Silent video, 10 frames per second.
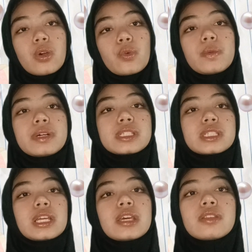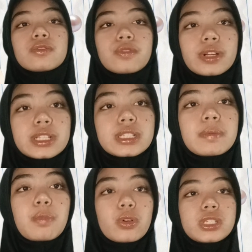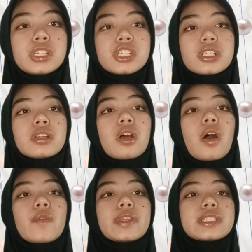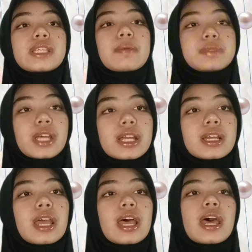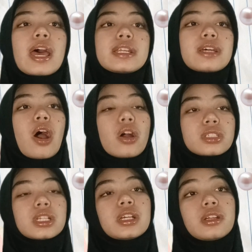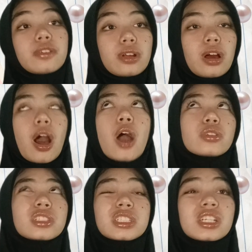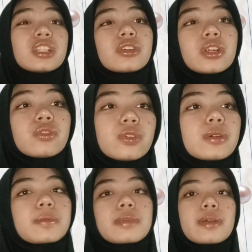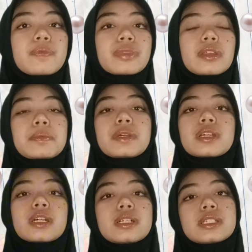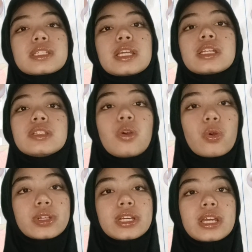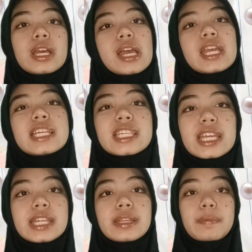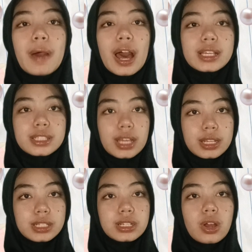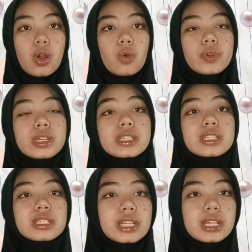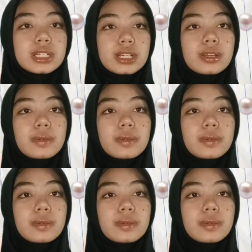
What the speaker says: we must invert the position of the subject and the auxiliary verb. Because ignored is in the past tense, we use did.